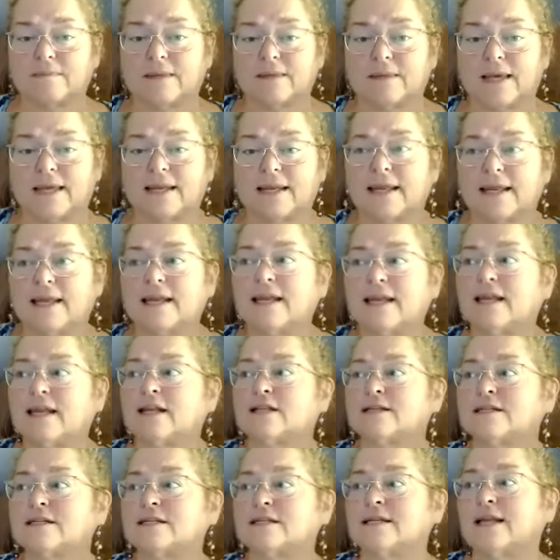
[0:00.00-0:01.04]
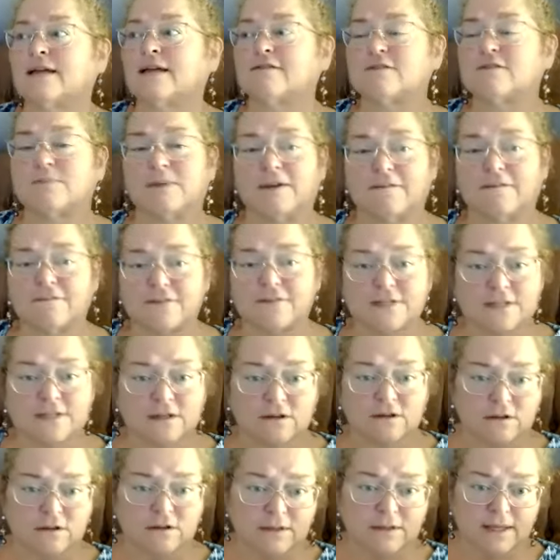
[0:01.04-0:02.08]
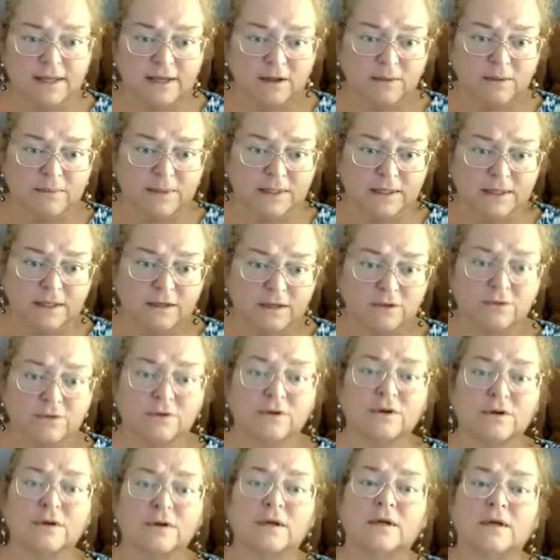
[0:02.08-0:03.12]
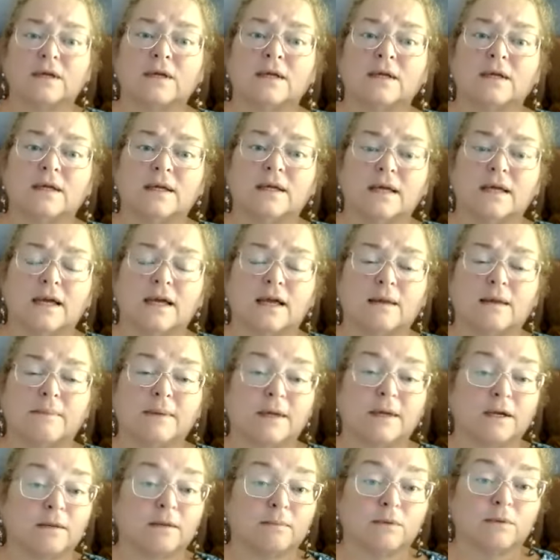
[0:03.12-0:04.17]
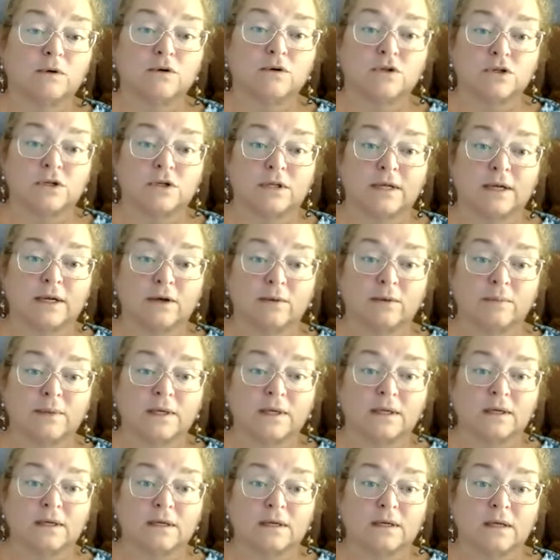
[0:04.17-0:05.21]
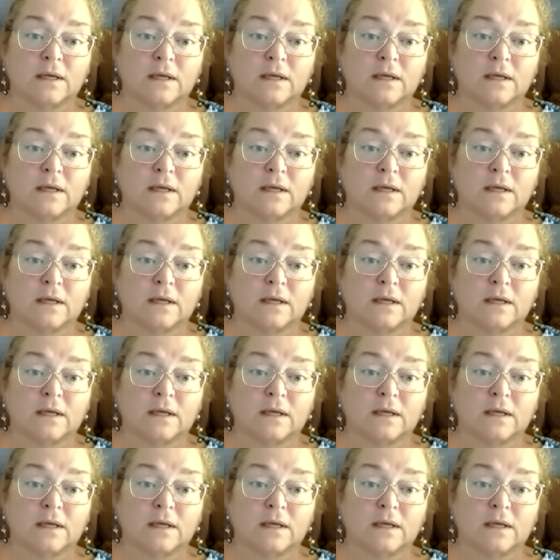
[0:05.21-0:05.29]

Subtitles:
And it doesn't have to be a physical ailment either. It can be an emotional ailment.